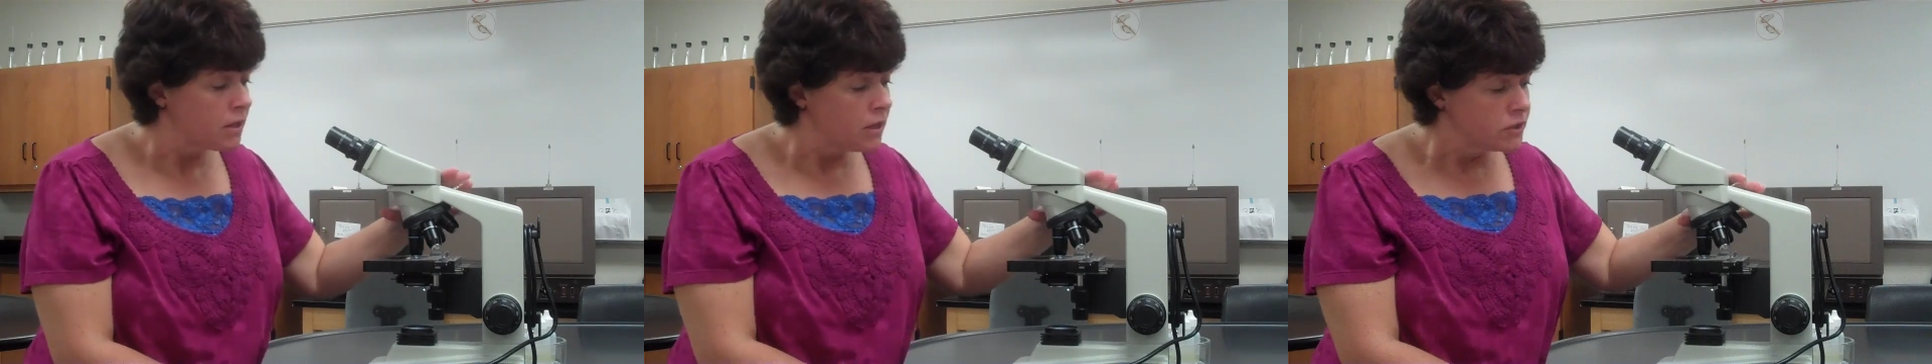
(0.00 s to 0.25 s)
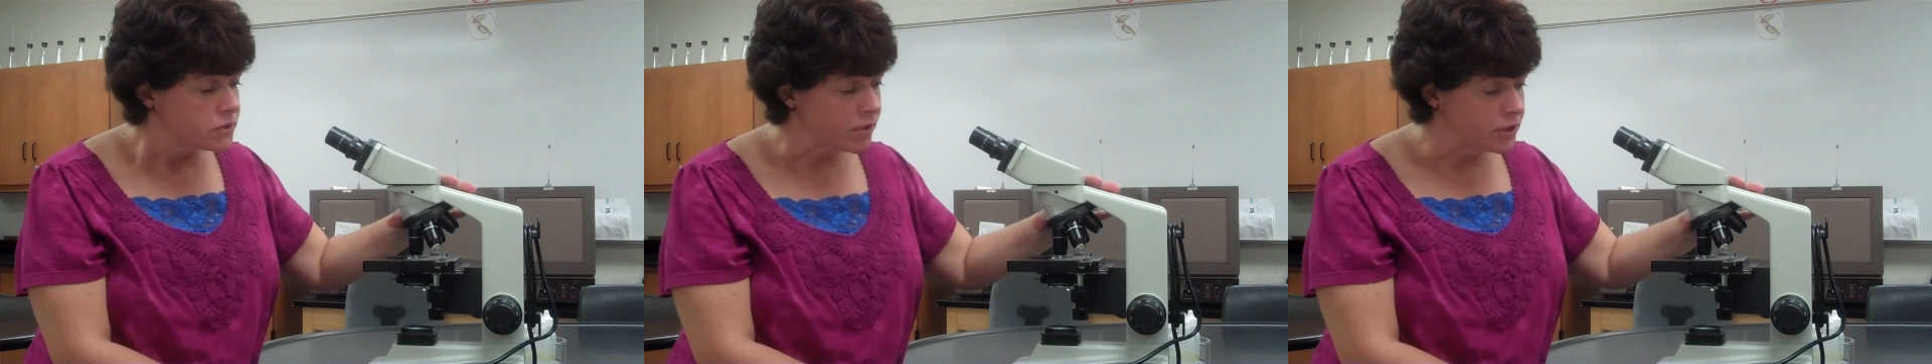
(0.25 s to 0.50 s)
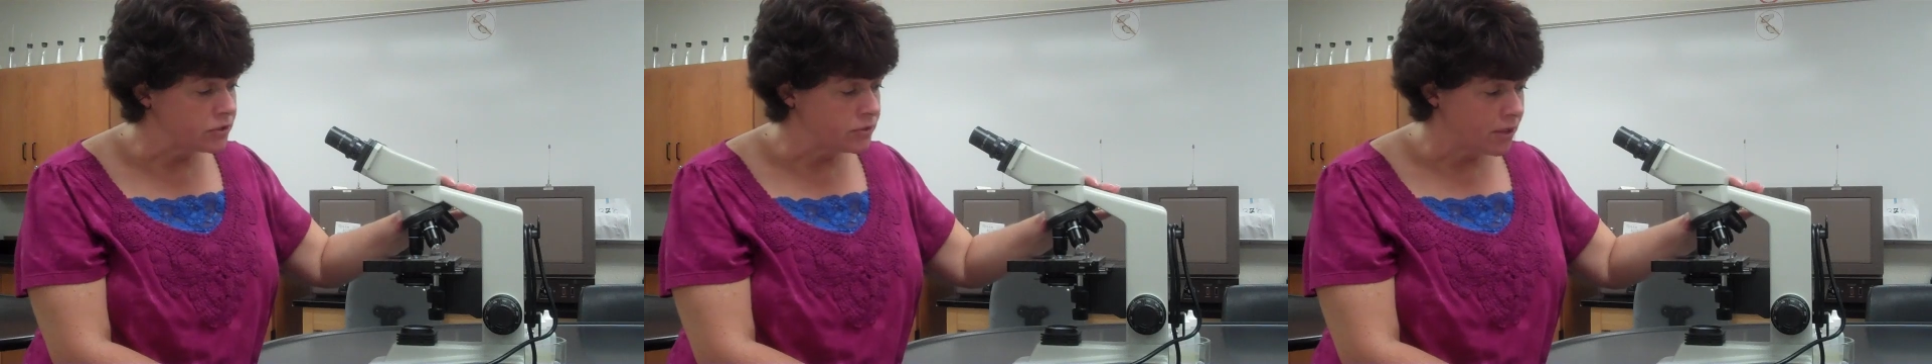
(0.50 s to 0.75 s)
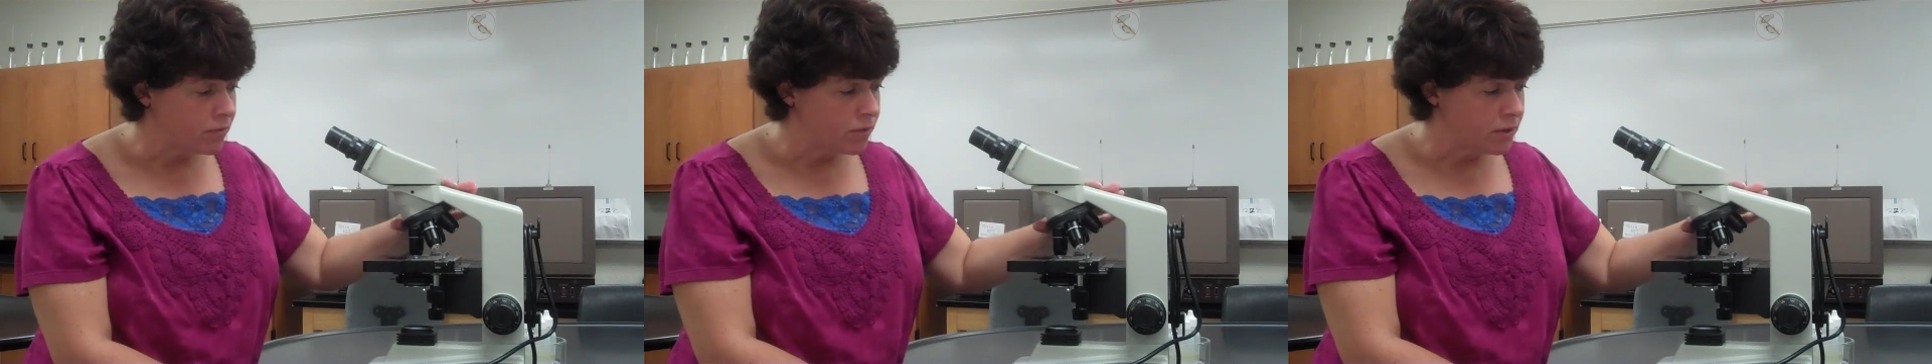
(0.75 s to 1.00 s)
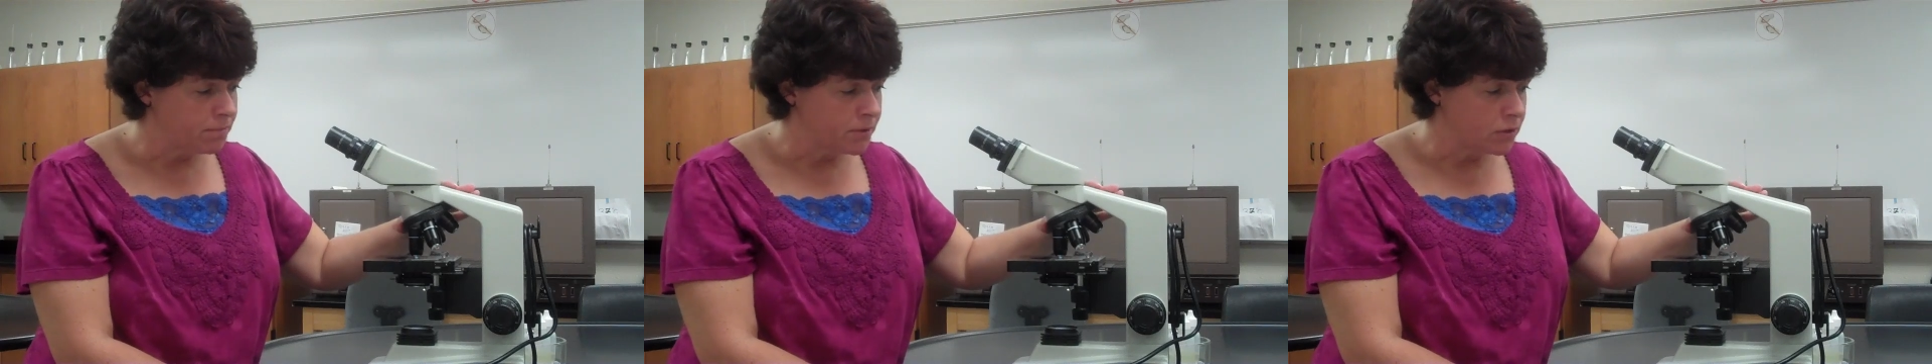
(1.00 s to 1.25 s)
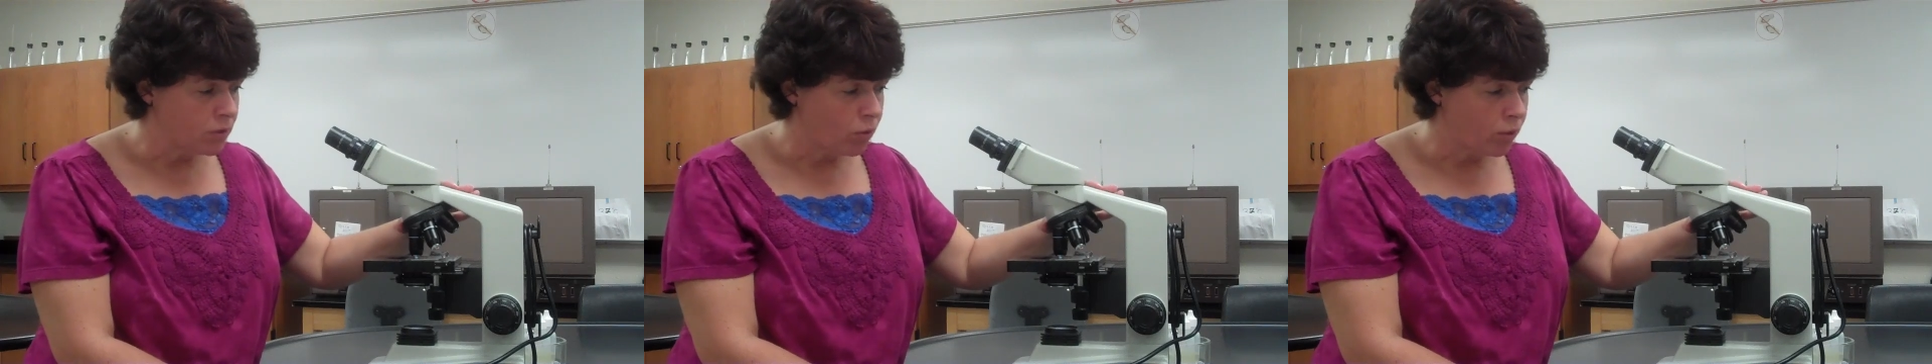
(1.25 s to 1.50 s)
So I do not want to put
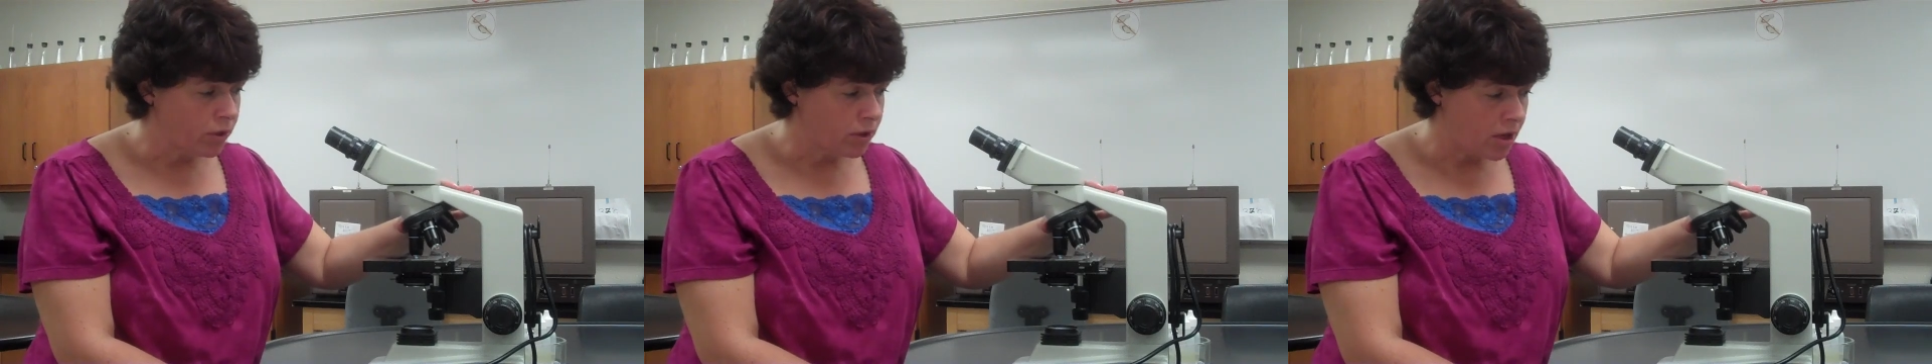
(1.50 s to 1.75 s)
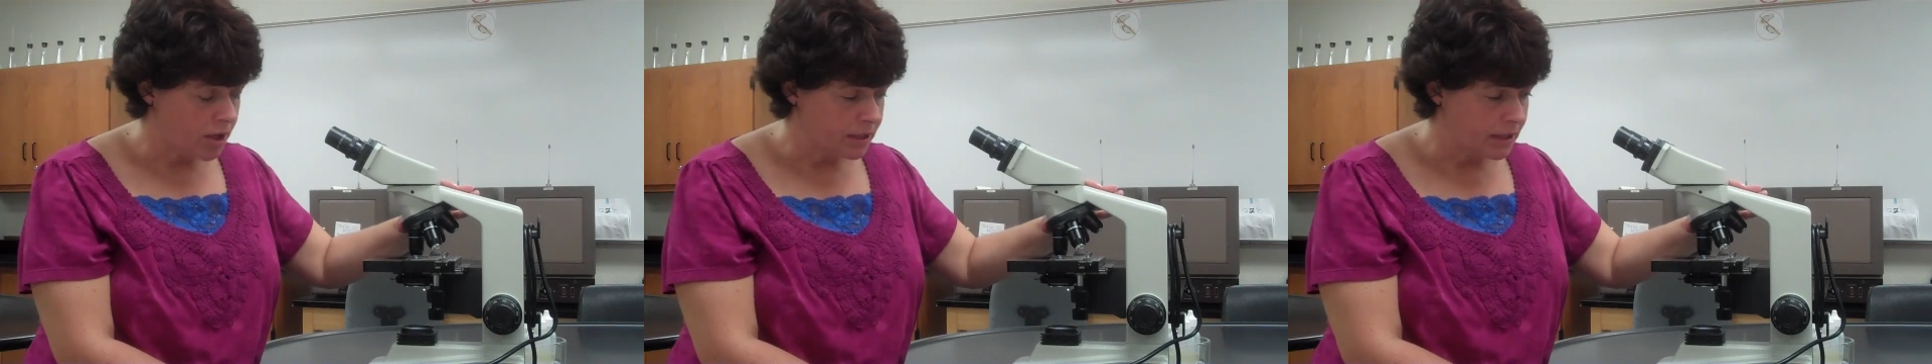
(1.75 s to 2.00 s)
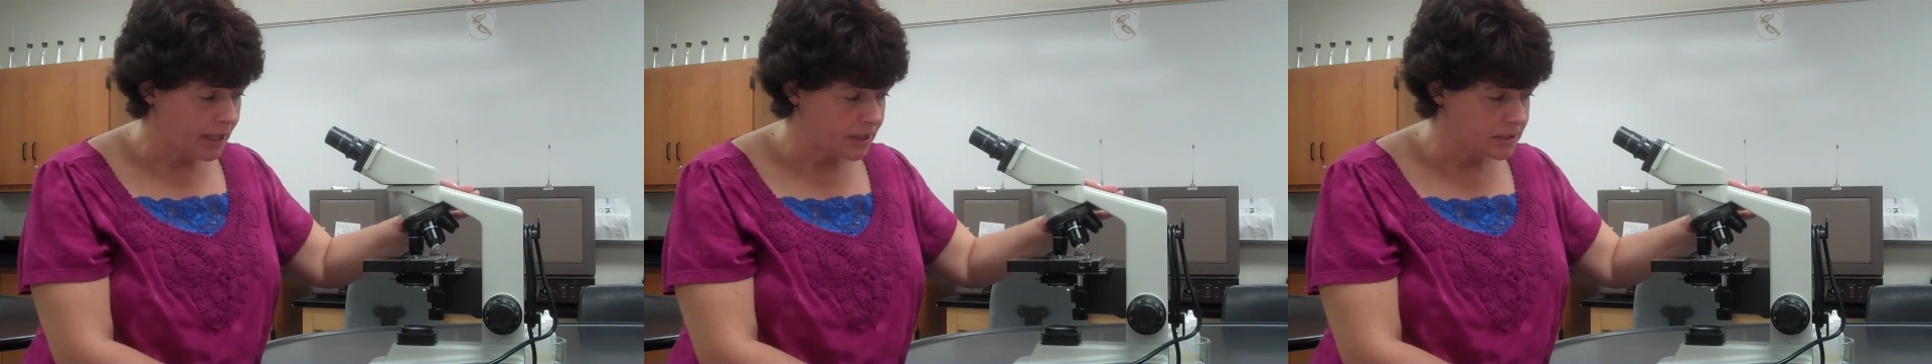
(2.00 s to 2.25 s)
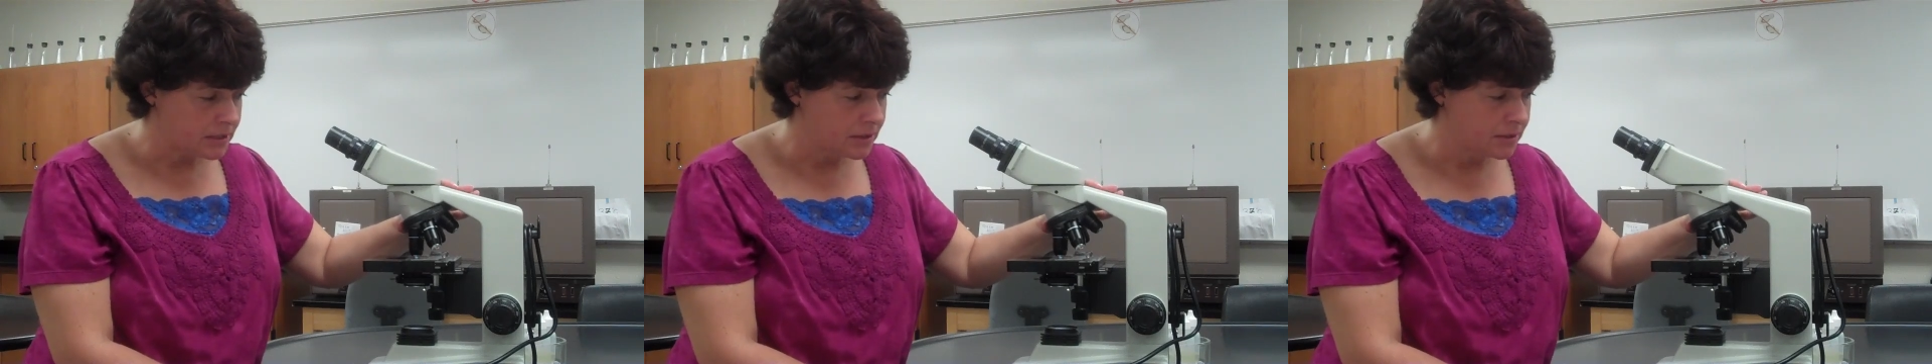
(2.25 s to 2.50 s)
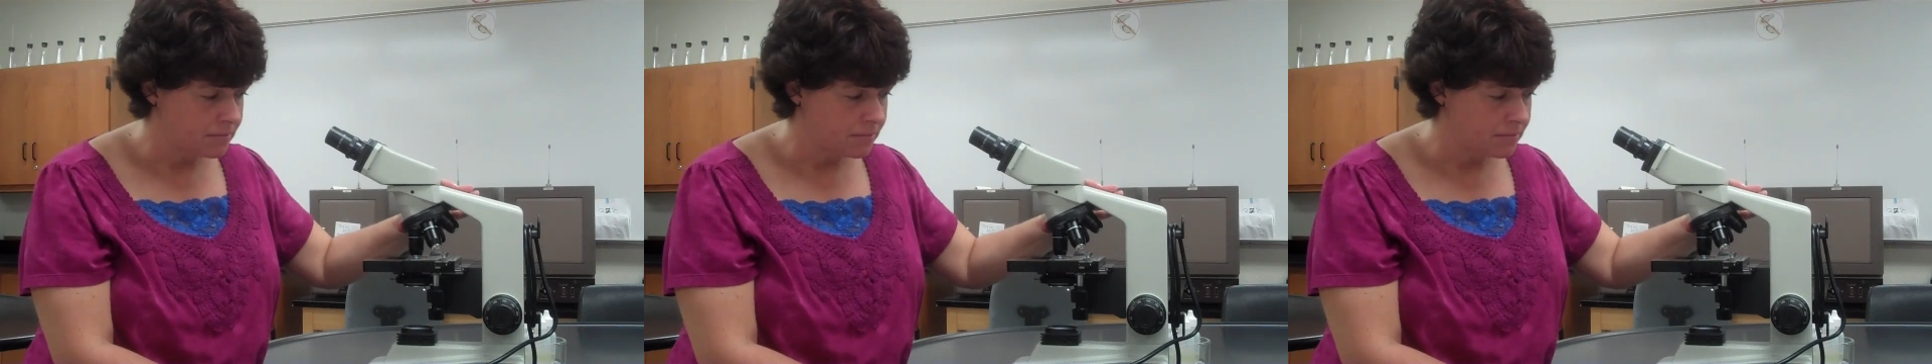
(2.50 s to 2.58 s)
the oil on yet,